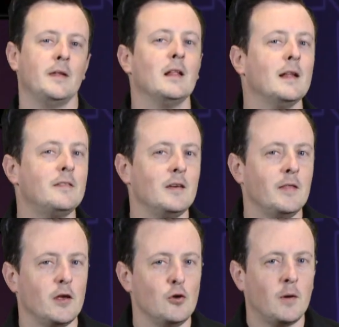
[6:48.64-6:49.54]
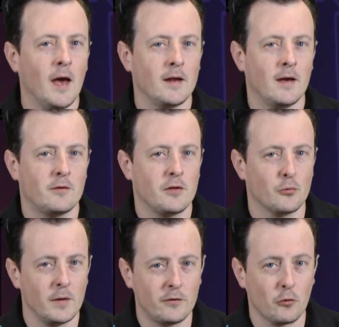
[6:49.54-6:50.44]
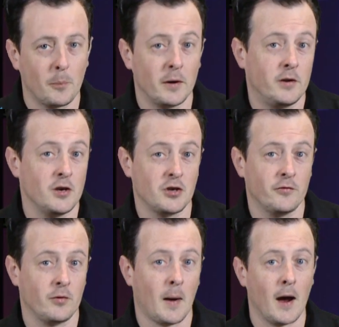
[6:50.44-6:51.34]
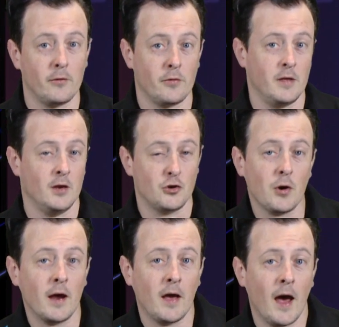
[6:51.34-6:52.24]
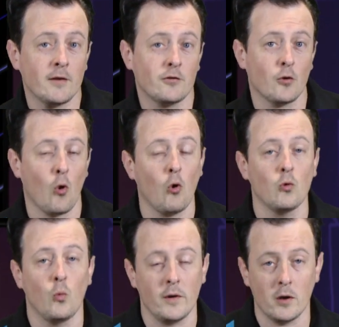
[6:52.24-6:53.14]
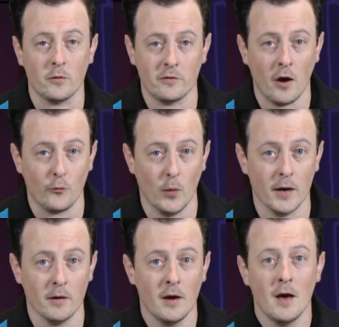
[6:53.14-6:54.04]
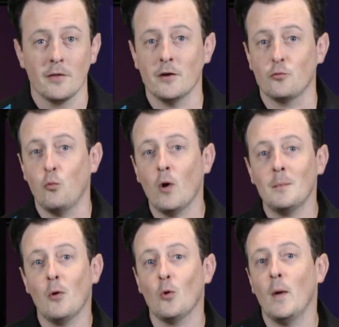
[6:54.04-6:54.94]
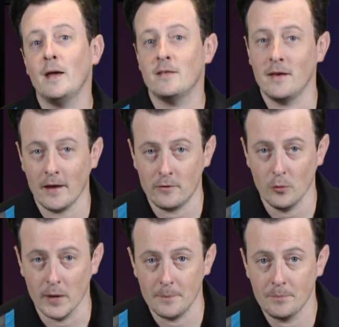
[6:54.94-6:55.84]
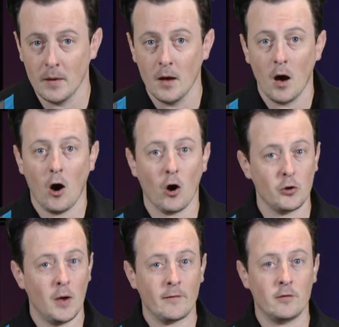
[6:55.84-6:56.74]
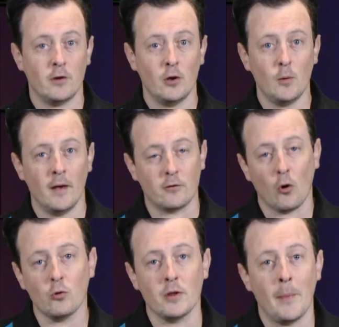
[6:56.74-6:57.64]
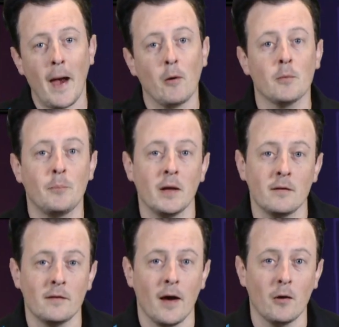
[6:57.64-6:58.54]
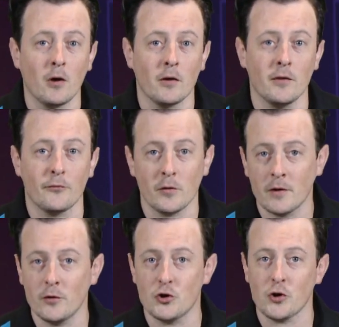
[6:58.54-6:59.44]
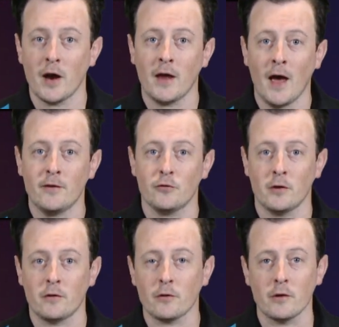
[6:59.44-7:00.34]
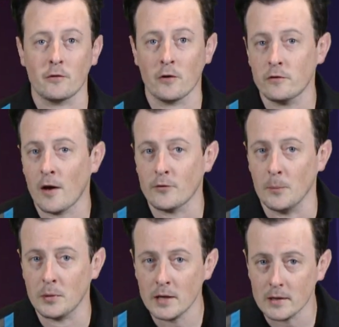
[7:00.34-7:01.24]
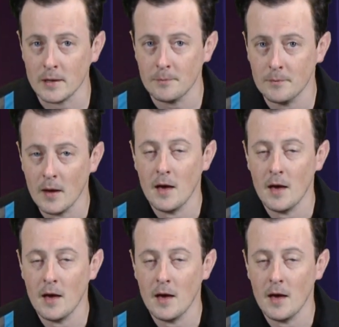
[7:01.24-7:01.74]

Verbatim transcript: Now let's say that you can't get to the restore partition from either the TriCaster or Windows software. There's one more way to get to it. All you have to do is hold the power button down on the front of your TriCaster until it turns off completely,